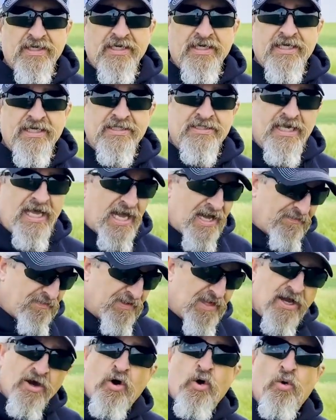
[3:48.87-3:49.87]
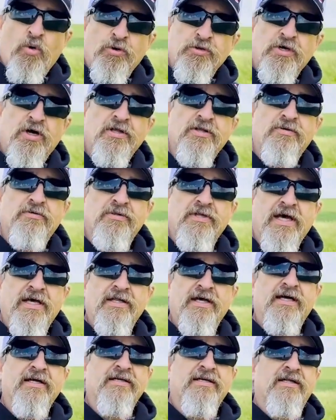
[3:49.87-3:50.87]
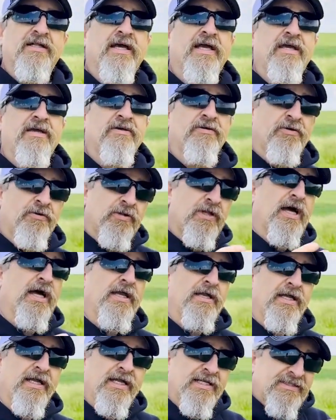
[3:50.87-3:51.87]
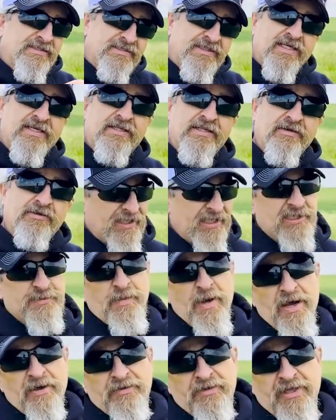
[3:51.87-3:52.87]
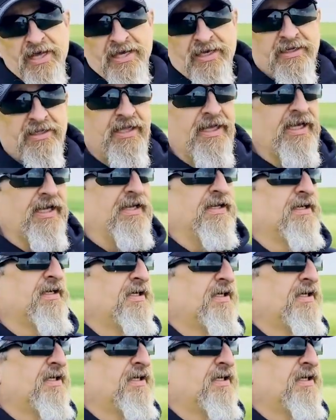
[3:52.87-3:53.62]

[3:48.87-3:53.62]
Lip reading: is having a hold on that clay colline, and it's sticking there, it's bound to that clay.